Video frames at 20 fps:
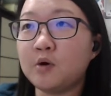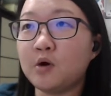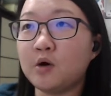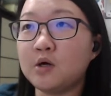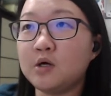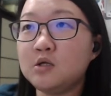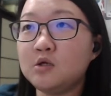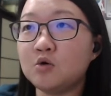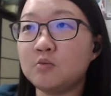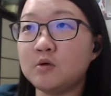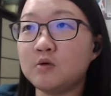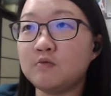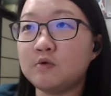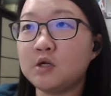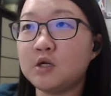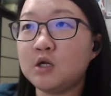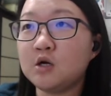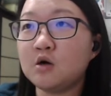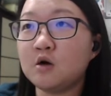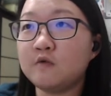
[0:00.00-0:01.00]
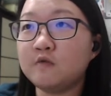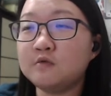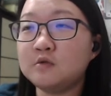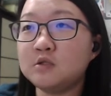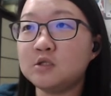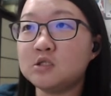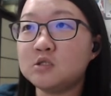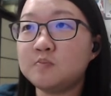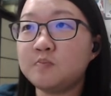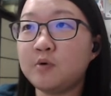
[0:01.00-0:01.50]
you'll be reading off this
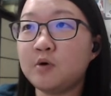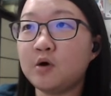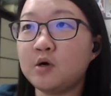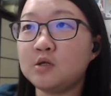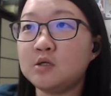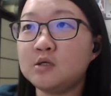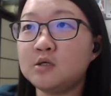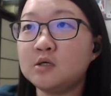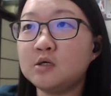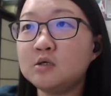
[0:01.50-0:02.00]
point here.